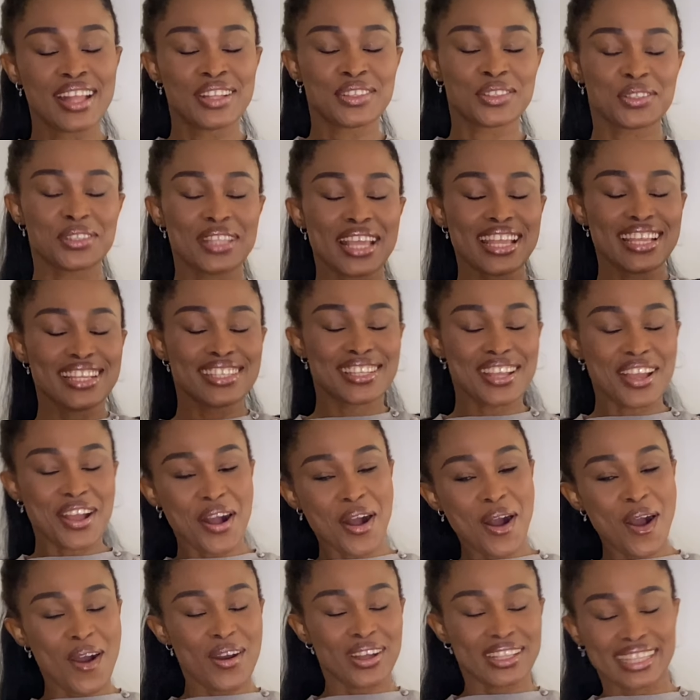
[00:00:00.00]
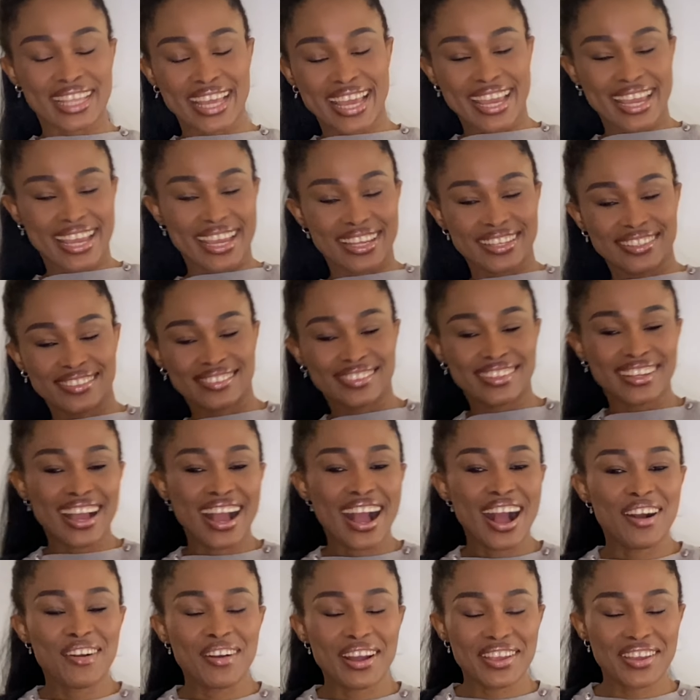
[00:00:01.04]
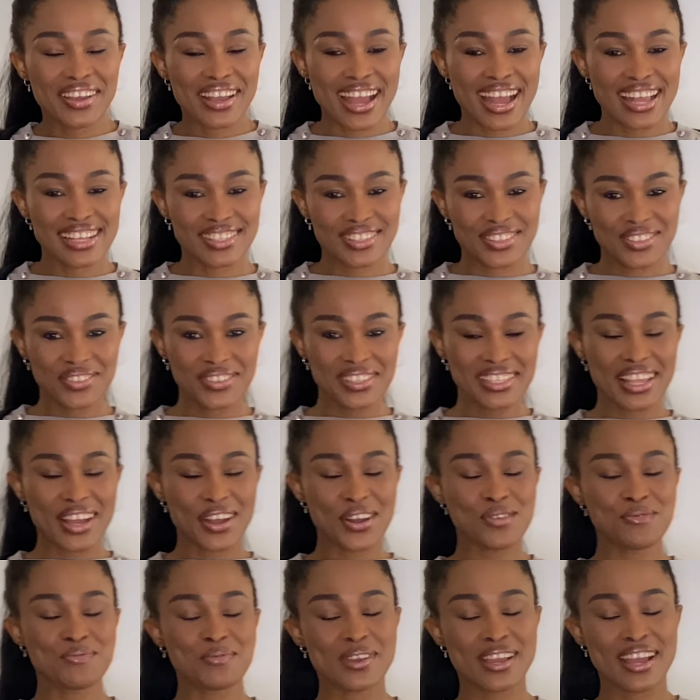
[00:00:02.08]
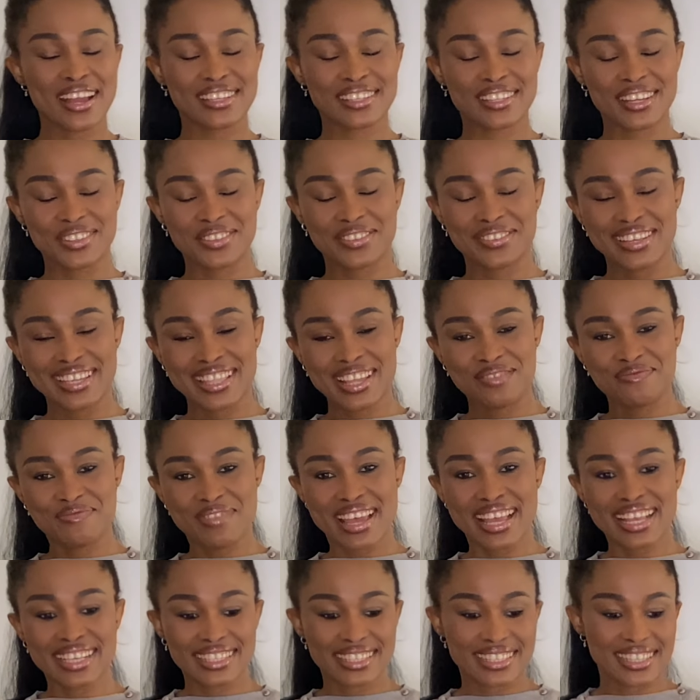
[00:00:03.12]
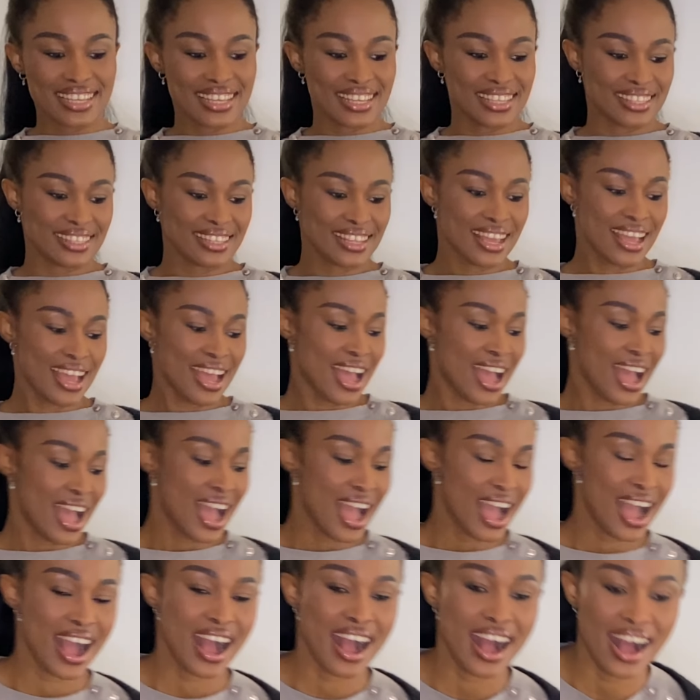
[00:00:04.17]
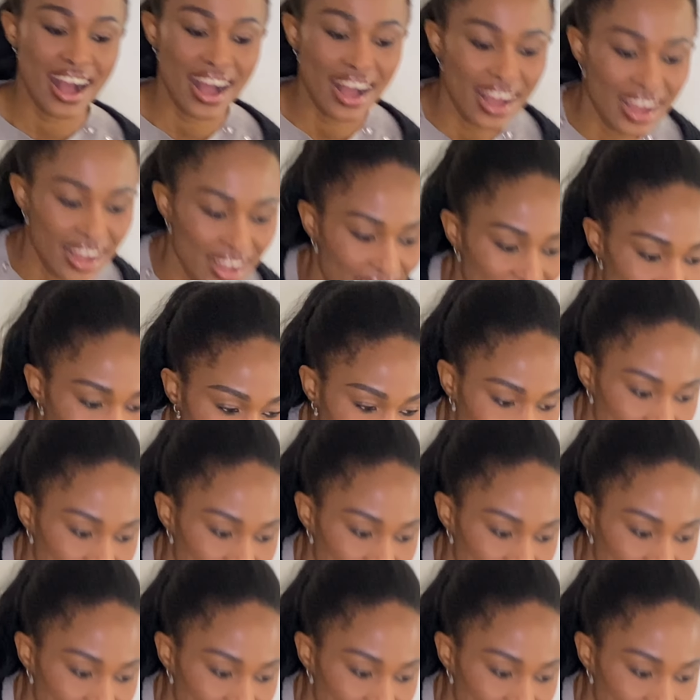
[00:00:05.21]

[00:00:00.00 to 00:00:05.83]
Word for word: today is a holiday how are you guys doing i hope you guys are doing amazing uh,